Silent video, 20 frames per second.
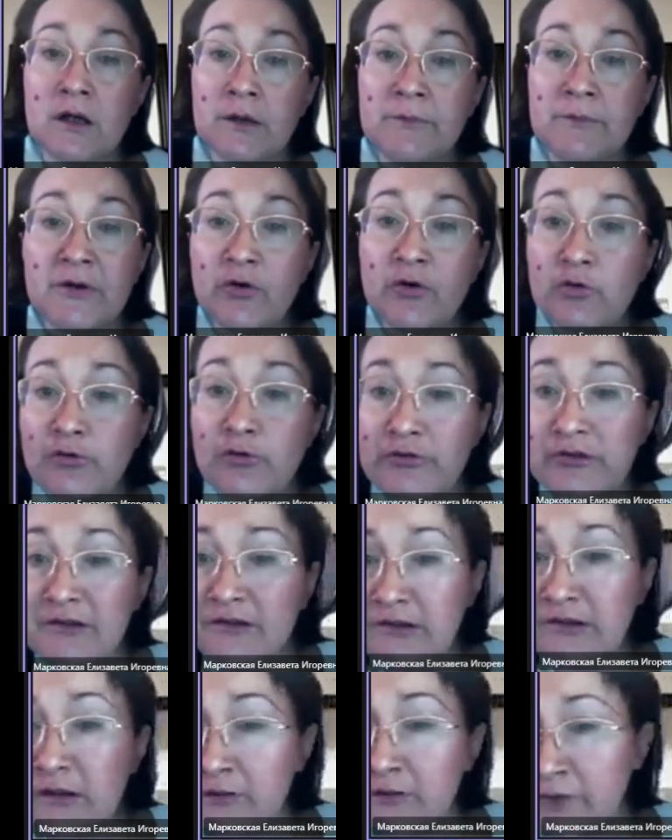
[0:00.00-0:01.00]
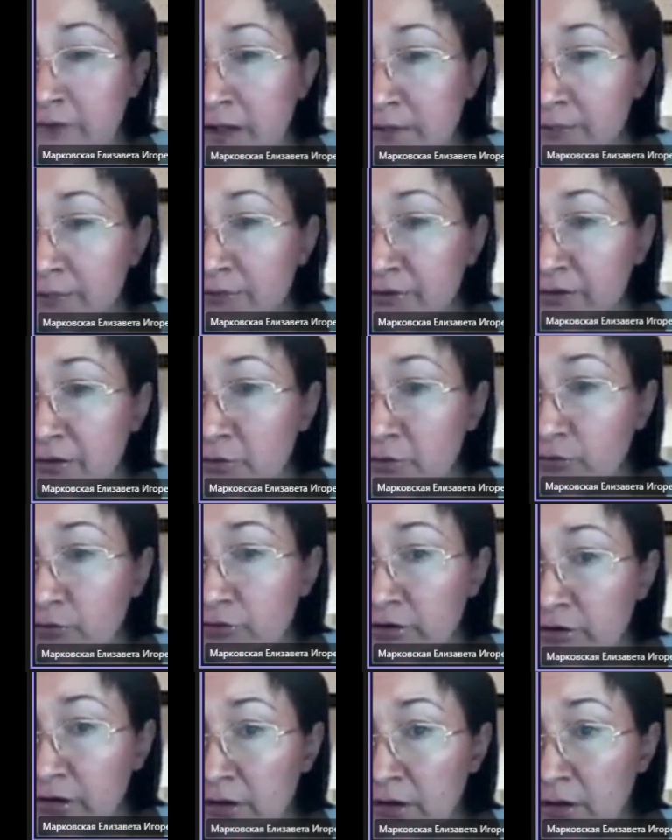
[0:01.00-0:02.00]
because these are developed
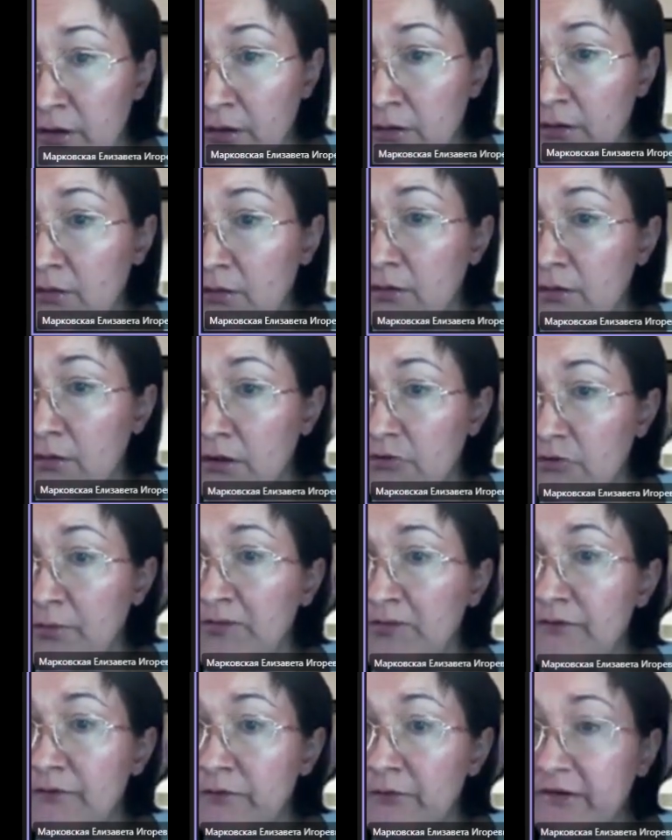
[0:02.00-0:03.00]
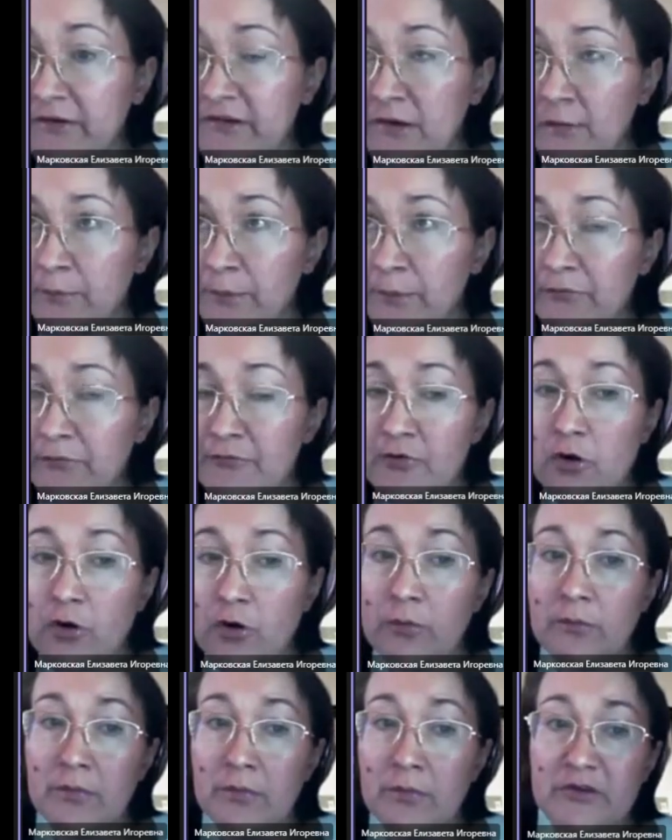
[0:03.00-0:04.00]
using a specific sample
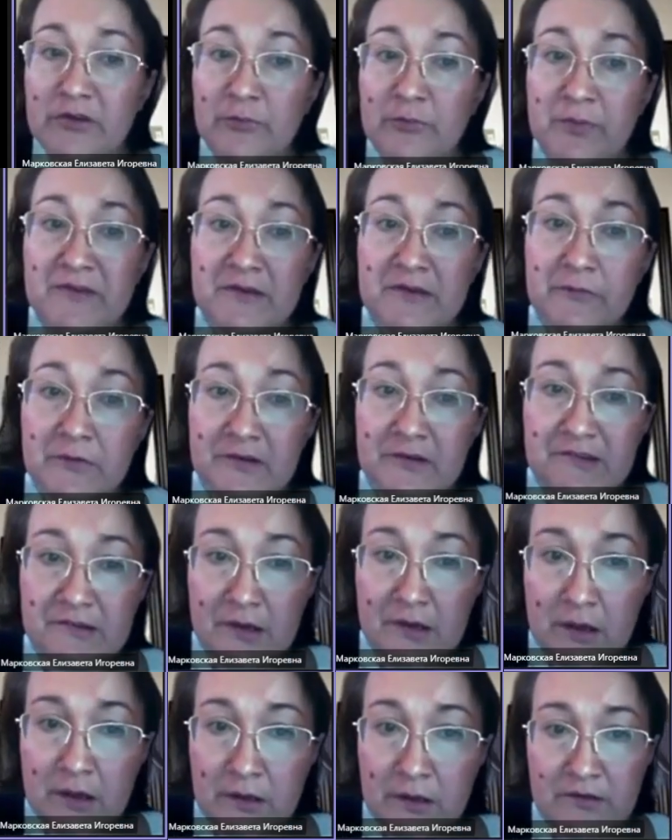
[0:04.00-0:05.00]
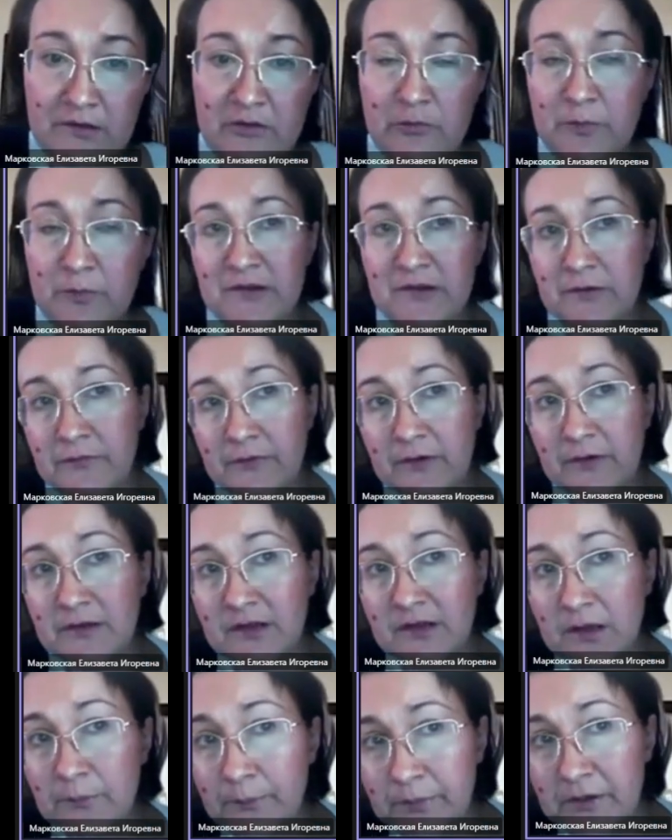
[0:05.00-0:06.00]
from a specific sector, specific
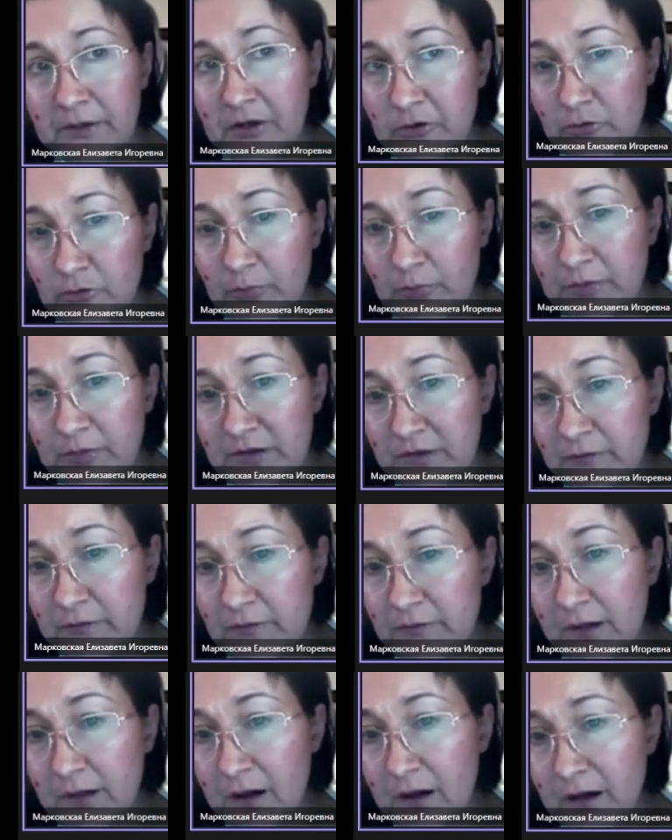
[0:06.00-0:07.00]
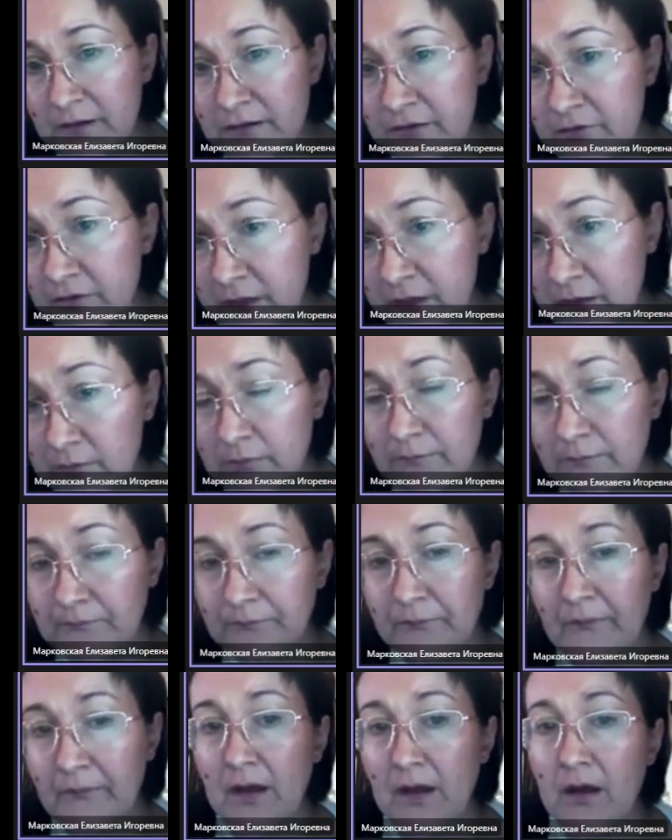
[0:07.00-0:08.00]
time period, specific country.
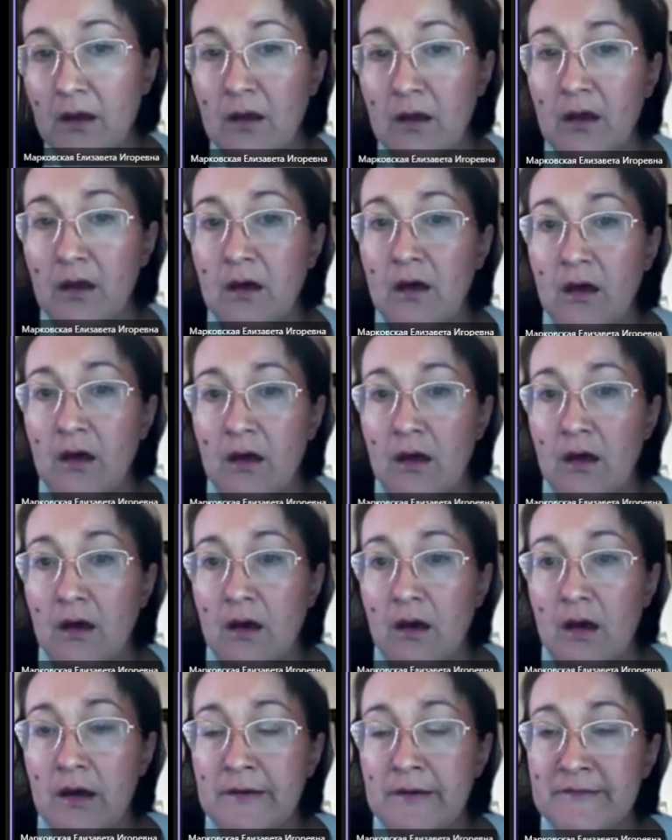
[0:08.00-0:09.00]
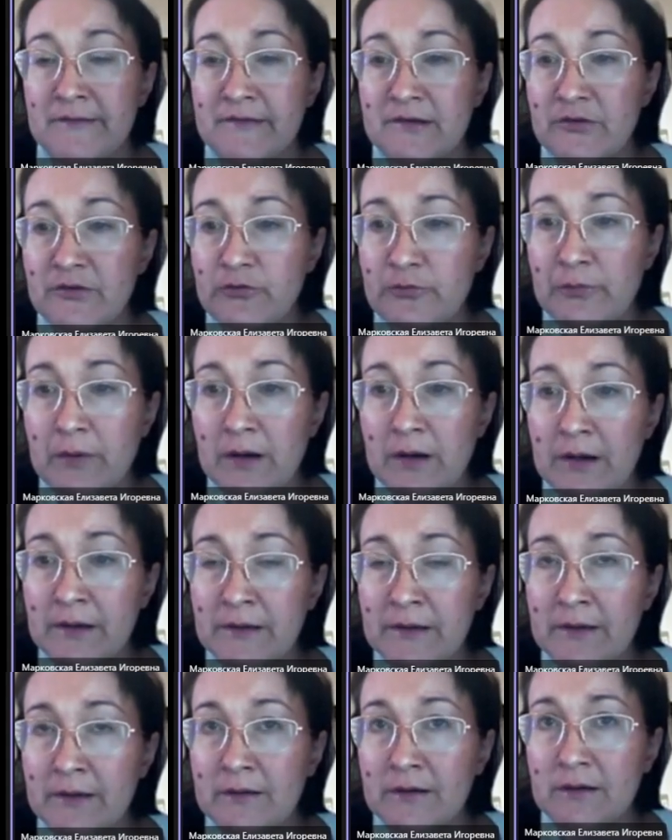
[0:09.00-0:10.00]
And that's
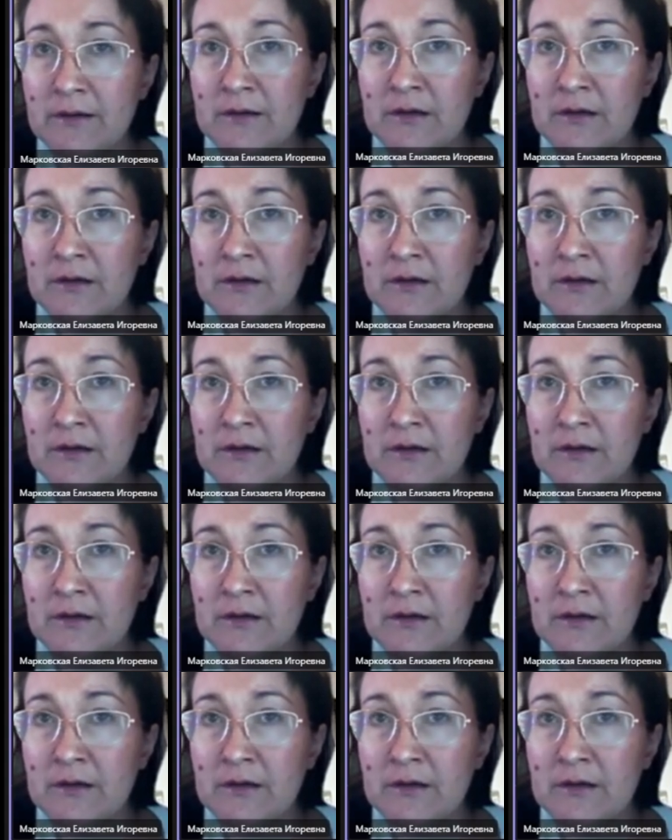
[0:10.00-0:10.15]
why